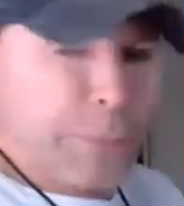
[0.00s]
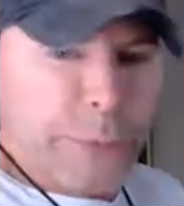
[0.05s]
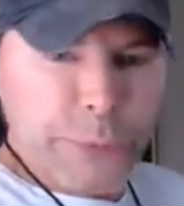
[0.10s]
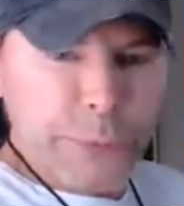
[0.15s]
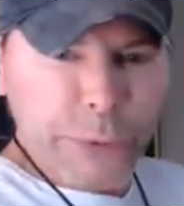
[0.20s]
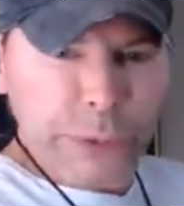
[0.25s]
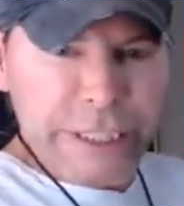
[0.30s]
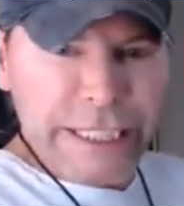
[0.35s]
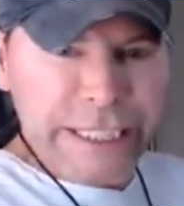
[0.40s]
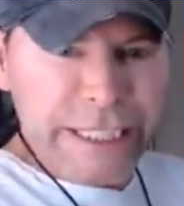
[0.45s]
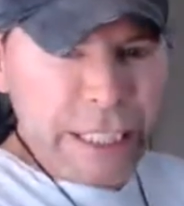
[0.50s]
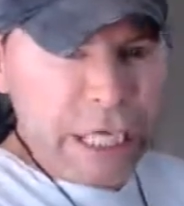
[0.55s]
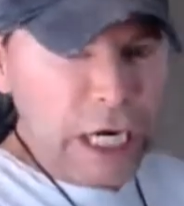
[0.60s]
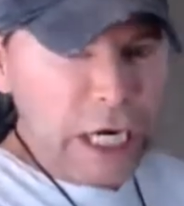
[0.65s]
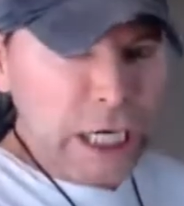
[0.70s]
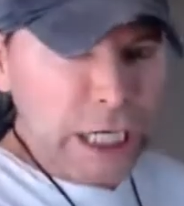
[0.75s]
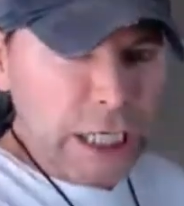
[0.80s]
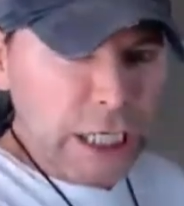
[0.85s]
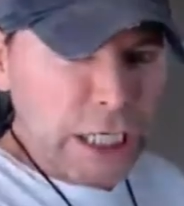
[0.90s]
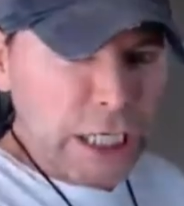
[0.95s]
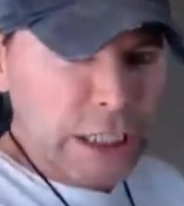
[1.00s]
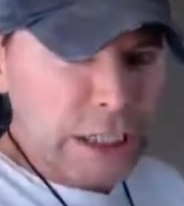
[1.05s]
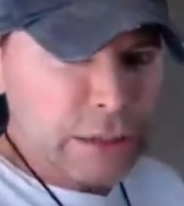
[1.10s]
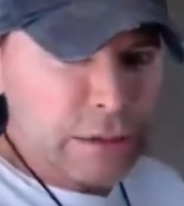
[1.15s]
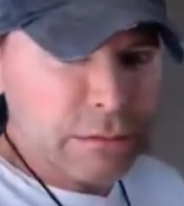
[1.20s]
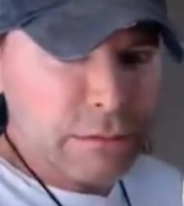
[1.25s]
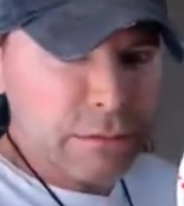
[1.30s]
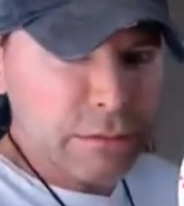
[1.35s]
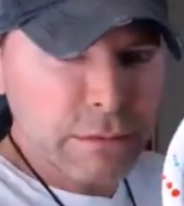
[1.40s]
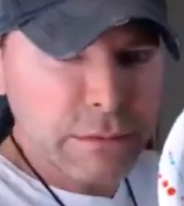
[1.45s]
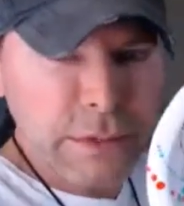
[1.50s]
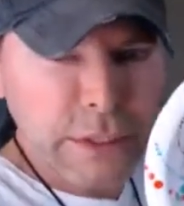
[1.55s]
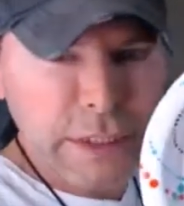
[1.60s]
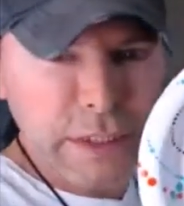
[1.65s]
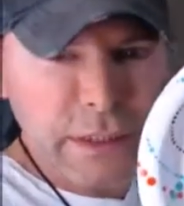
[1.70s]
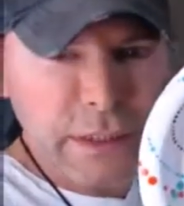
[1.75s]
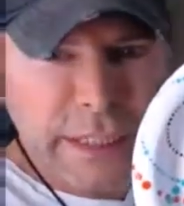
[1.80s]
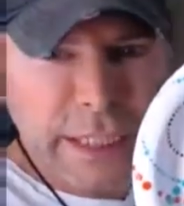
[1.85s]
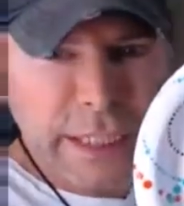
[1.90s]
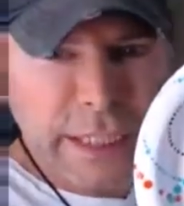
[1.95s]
pretty dark. Look at how